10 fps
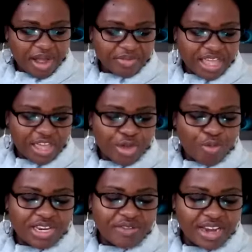out there. He
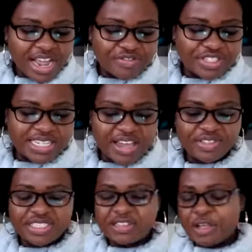could even have
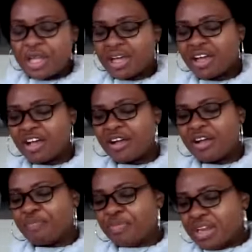saved
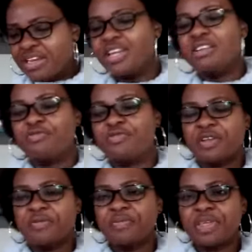
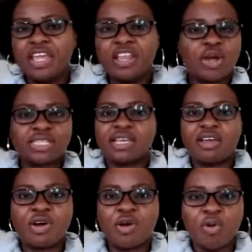Nineveh in
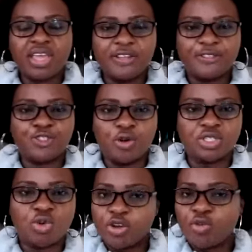whatever way he chose.
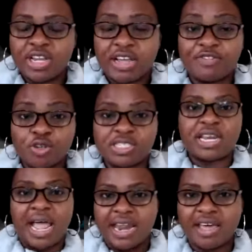God could have
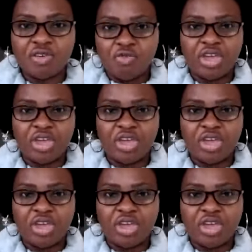chosen another